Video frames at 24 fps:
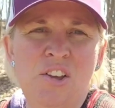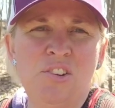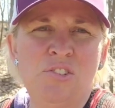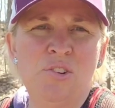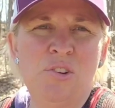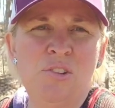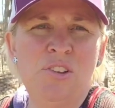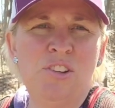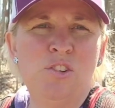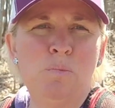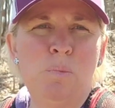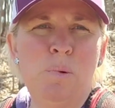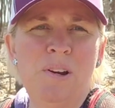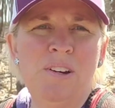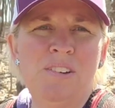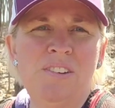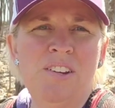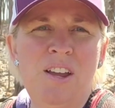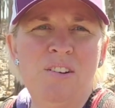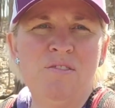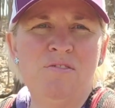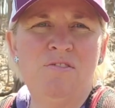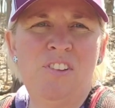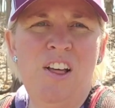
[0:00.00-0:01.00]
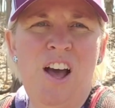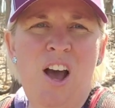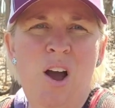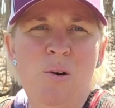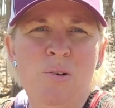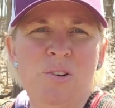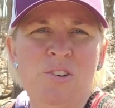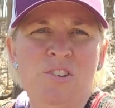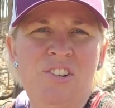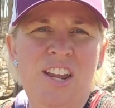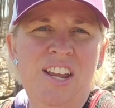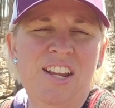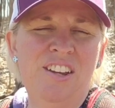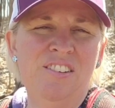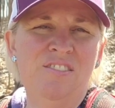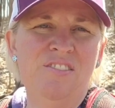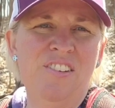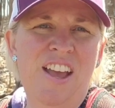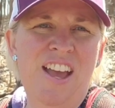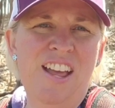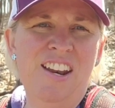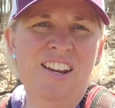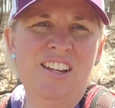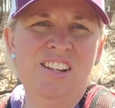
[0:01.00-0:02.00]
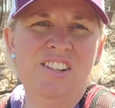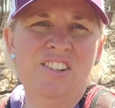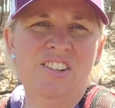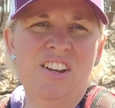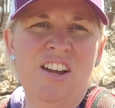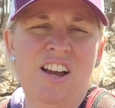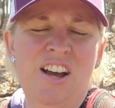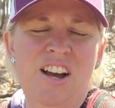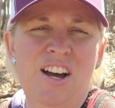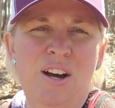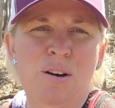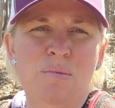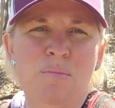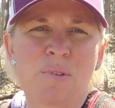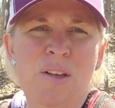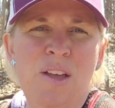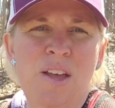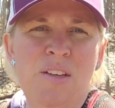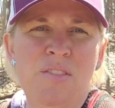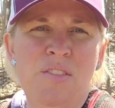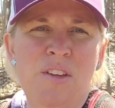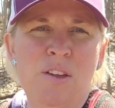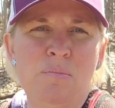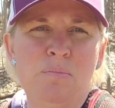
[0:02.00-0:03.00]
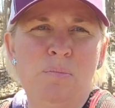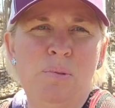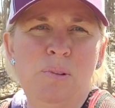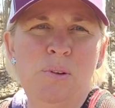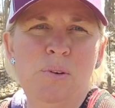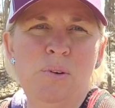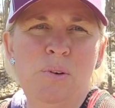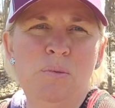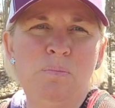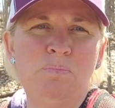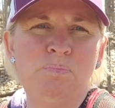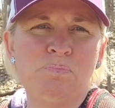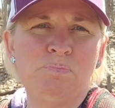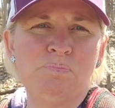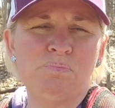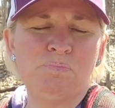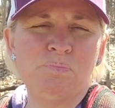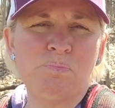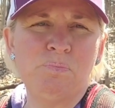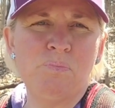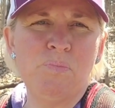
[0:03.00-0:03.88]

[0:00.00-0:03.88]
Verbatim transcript: So these springtime flowers take advantage. Um, they bloom